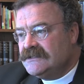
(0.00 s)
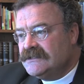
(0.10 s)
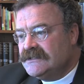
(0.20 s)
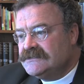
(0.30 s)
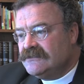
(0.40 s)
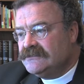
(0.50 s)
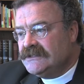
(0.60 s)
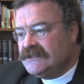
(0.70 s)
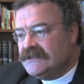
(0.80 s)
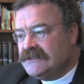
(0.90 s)
There's
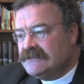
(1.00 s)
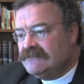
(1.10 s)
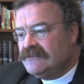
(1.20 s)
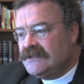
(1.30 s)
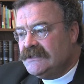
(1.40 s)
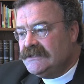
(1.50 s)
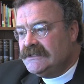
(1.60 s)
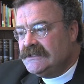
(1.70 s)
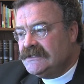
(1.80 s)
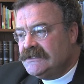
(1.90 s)
only uh, one,
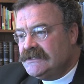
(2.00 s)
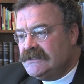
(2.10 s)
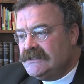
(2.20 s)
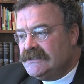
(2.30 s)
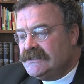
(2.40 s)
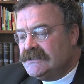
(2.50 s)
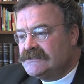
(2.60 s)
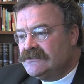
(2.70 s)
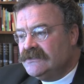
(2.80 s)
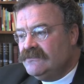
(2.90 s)

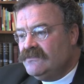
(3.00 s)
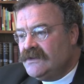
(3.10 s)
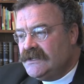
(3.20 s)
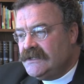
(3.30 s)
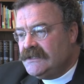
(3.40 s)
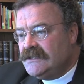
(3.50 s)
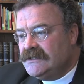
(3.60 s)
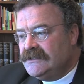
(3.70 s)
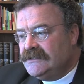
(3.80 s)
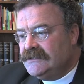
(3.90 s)
there's only one
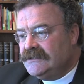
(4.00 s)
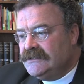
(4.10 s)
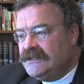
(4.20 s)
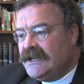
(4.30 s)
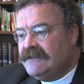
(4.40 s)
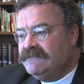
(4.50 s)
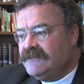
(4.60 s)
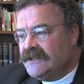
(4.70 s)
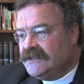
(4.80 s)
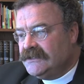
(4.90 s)
knife
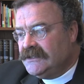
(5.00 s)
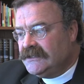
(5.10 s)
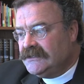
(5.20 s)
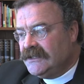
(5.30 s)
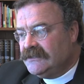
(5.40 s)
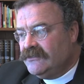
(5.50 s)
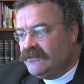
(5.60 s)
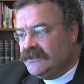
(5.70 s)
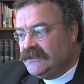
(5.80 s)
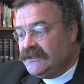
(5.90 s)
that can cut that
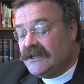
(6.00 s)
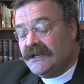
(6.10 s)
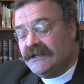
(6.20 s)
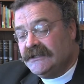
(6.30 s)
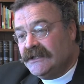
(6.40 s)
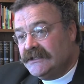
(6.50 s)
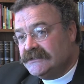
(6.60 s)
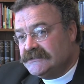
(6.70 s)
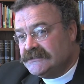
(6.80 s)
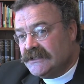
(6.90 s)
Gordian knot, and that
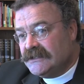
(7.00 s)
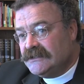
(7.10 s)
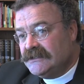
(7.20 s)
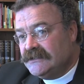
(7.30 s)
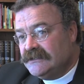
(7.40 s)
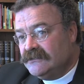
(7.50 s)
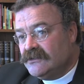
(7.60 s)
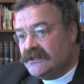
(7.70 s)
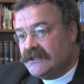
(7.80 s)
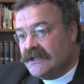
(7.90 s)
is uh,
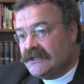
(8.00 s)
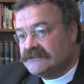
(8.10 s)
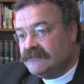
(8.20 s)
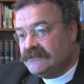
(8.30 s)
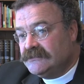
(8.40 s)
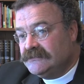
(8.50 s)
law and gospel.